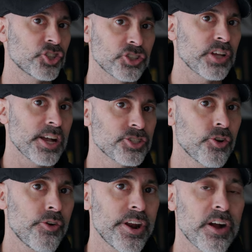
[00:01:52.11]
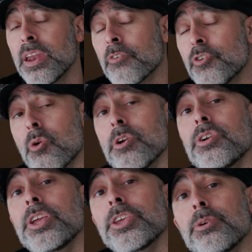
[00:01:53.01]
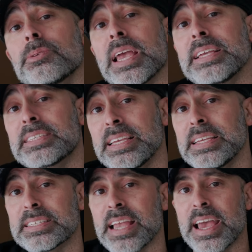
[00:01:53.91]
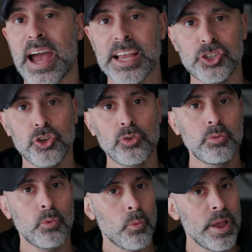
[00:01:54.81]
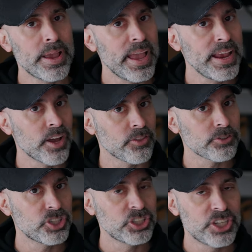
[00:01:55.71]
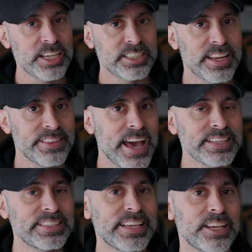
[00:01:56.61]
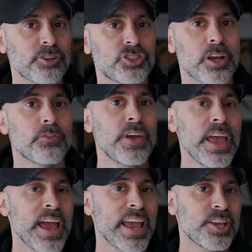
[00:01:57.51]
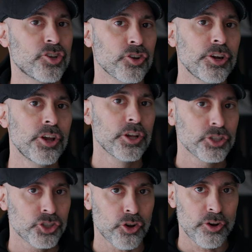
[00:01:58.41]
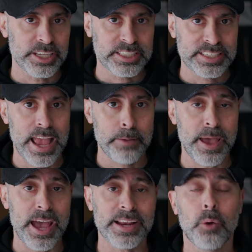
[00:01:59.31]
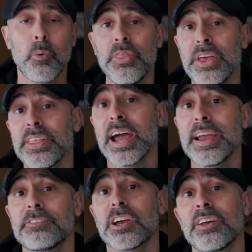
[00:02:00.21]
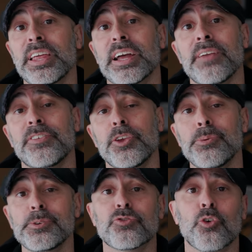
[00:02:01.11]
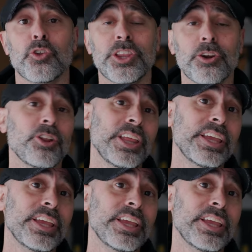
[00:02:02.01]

just not sturdy enough. Now, if you are gonna use a C-stand, I do make another suggestion, and that is to get yourself a good sturdy sandbag. Now, one thing that I have done that I've used for literally